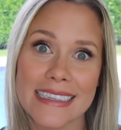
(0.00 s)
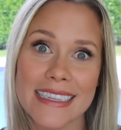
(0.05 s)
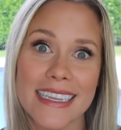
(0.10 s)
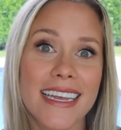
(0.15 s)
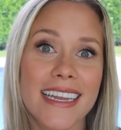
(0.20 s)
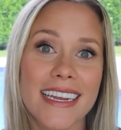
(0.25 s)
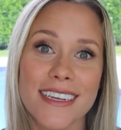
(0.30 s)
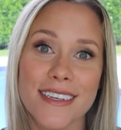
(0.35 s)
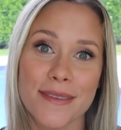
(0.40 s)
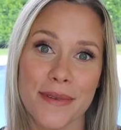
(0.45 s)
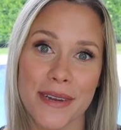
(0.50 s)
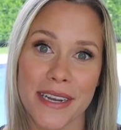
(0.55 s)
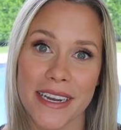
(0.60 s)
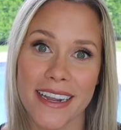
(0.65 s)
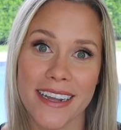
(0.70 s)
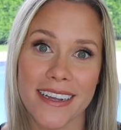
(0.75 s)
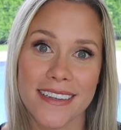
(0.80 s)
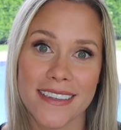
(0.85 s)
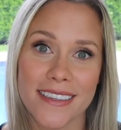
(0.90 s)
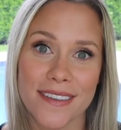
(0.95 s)
it is what it
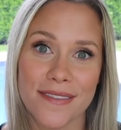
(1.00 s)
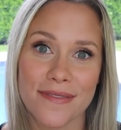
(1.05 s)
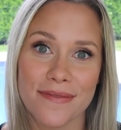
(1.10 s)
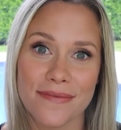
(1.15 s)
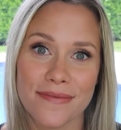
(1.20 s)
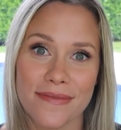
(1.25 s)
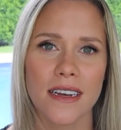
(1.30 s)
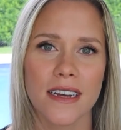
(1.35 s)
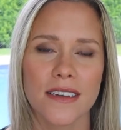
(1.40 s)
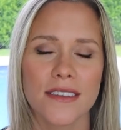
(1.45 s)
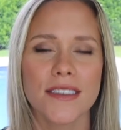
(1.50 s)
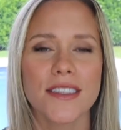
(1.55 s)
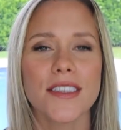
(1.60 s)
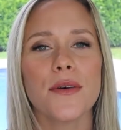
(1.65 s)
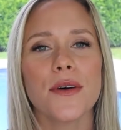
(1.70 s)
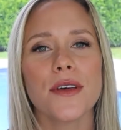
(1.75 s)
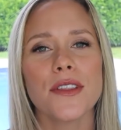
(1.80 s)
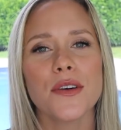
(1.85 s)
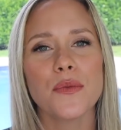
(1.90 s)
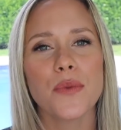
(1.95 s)
is.
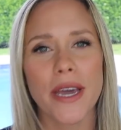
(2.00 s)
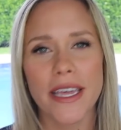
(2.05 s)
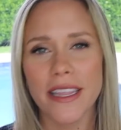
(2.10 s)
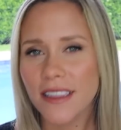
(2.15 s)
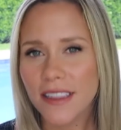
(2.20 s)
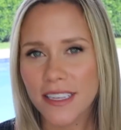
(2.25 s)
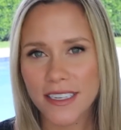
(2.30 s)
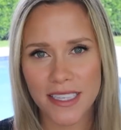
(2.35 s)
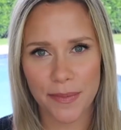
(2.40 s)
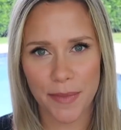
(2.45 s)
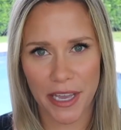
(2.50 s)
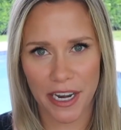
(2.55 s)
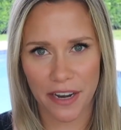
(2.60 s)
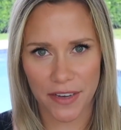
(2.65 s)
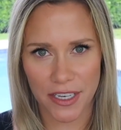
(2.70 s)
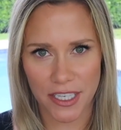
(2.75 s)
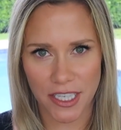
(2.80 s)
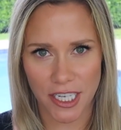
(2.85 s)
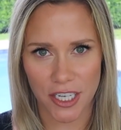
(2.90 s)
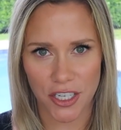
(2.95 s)
So the way that this
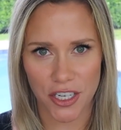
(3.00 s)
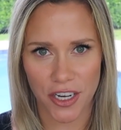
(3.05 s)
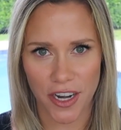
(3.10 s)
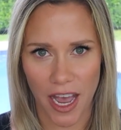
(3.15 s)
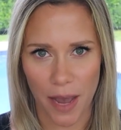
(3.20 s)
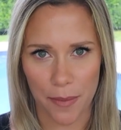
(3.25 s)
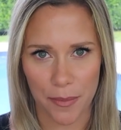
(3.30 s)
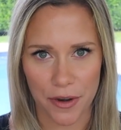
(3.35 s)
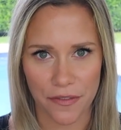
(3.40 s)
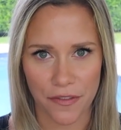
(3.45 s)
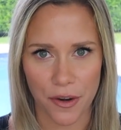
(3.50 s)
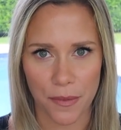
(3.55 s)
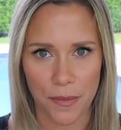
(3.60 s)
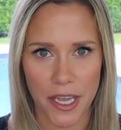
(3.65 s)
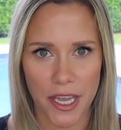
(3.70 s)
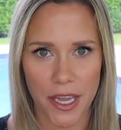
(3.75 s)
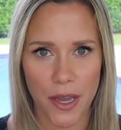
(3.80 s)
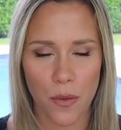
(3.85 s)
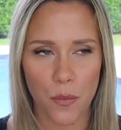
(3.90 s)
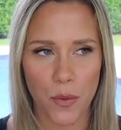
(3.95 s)
manifestation happened for
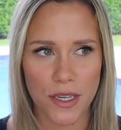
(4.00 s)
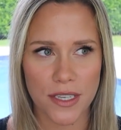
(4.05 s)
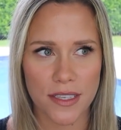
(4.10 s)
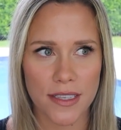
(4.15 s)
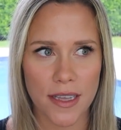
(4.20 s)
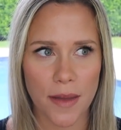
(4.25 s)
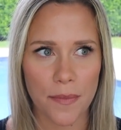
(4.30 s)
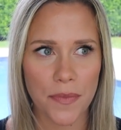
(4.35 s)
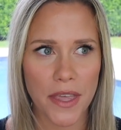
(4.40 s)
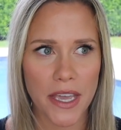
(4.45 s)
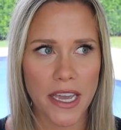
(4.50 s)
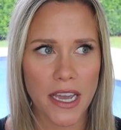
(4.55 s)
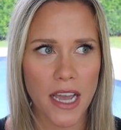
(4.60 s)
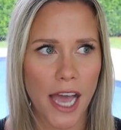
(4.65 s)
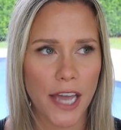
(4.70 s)
me was something